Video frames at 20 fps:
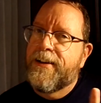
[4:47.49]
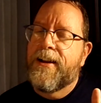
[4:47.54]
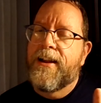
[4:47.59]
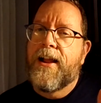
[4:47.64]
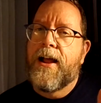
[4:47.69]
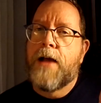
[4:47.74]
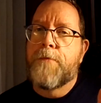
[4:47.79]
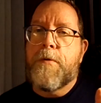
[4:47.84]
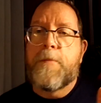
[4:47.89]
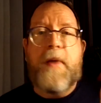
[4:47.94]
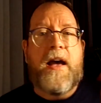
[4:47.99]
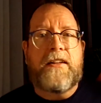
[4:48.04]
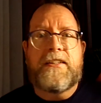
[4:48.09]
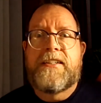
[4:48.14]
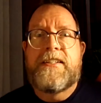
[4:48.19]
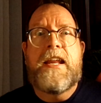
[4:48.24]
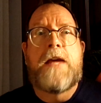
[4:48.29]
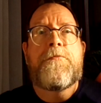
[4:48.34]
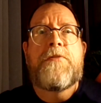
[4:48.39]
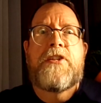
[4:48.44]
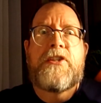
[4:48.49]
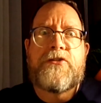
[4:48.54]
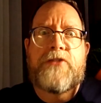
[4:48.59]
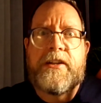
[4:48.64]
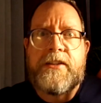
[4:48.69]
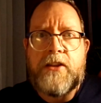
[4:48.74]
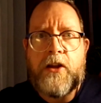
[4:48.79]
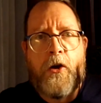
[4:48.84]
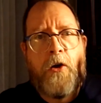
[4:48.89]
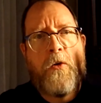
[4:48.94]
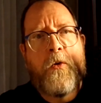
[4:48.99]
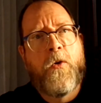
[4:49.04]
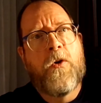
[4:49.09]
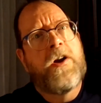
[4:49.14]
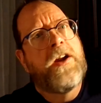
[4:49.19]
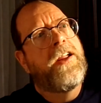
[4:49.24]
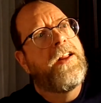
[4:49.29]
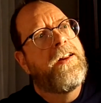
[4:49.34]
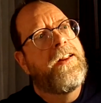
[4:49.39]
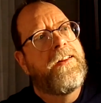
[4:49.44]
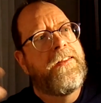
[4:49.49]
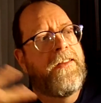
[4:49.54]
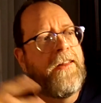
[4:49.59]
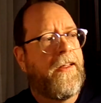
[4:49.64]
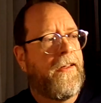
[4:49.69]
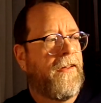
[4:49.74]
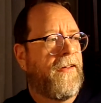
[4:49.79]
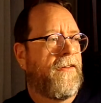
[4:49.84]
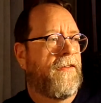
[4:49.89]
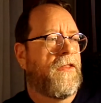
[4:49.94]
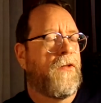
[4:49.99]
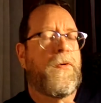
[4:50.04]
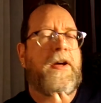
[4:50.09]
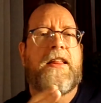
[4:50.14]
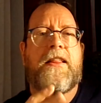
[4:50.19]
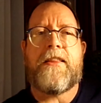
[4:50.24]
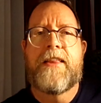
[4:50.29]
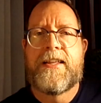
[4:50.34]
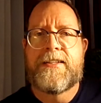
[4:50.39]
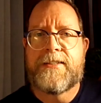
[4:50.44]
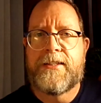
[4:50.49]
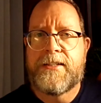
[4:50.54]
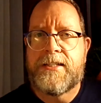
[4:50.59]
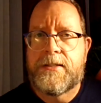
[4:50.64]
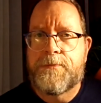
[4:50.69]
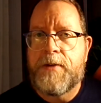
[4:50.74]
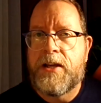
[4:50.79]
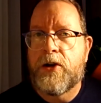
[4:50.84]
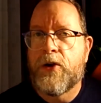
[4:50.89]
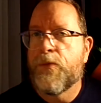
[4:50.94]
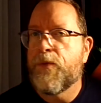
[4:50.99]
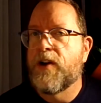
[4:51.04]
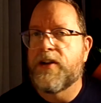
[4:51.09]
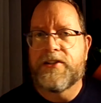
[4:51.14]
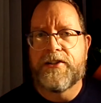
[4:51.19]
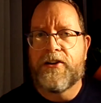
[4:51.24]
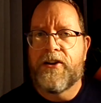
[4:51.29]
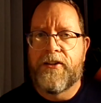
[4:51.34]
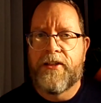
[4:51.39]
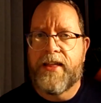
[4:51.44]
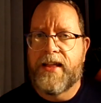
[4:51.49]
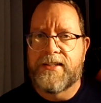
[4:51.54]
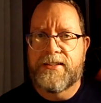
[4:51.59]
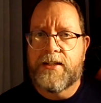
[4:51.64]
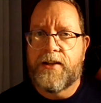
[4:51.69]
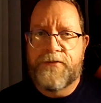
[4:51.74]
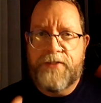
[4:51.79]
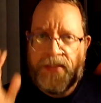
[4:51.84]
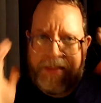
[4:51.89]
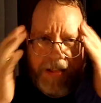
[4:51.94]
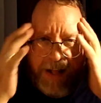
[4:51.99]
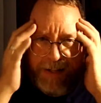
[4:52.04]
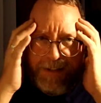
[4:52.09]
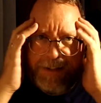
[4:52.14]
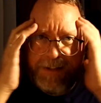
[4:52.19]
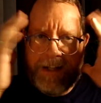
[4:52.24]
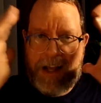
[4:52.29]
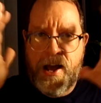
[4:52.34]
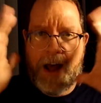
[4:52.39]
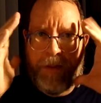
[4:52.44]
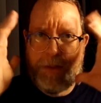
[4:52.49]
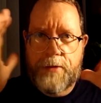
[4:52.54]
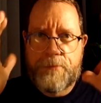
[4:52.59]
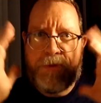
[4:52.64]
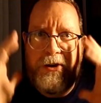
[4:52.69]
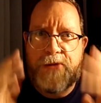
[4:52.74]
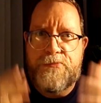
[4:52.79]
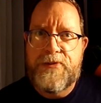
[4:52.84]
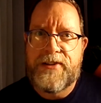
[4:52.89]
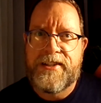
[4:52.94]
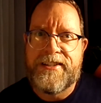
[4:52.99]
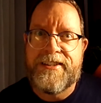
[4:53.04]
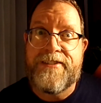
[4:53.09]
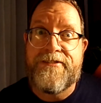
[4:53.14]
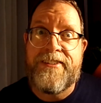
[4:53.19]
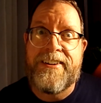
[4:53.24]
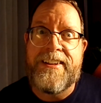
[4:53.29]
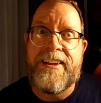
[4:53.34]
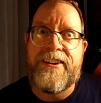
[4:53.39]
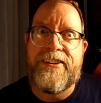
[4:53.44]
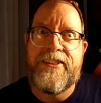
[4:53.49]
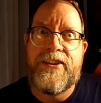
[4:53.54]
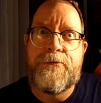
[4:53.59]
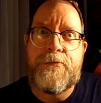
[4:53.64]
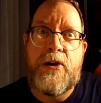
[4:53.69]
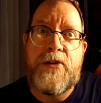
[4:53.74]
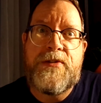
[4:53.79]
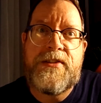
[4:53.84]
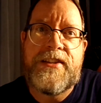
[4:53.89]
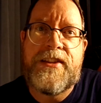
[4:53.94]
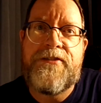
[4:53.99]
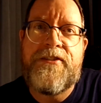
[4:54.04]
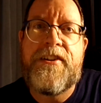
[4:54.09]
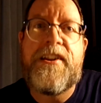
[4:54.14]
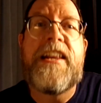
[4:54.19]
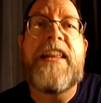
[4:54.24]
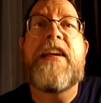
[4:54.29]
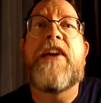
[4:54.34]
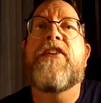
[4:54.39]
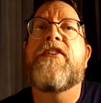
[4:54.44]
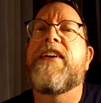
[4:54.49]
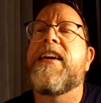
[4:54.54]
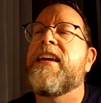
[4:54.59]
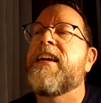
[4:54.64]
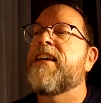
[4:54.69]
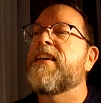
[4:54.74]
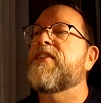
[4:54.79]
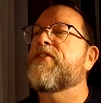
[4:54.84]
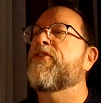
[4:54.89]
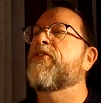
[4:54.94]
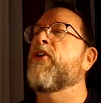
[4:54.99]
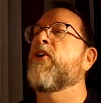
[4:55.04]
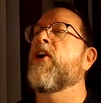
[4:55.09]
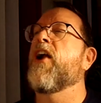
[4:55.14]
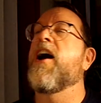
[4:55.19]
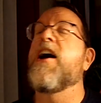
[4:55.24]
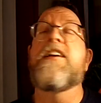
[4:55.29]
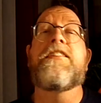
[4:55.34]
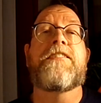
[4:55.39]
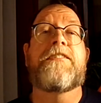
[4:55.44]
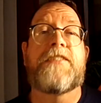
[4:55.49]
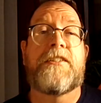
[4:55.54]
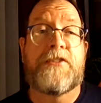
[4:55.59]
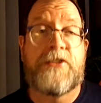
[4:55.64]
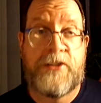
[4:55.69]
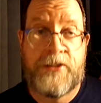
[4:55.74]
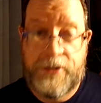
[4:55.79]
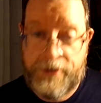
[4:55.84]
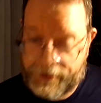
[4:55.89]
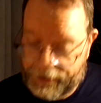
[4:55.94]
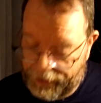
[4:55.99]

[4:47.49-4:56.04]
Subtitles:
I'm about to demonstrate the whole organ and the way the Leslie speaker works and all that stuff, and that's not the purpose of the video. The purpose of the video is for us to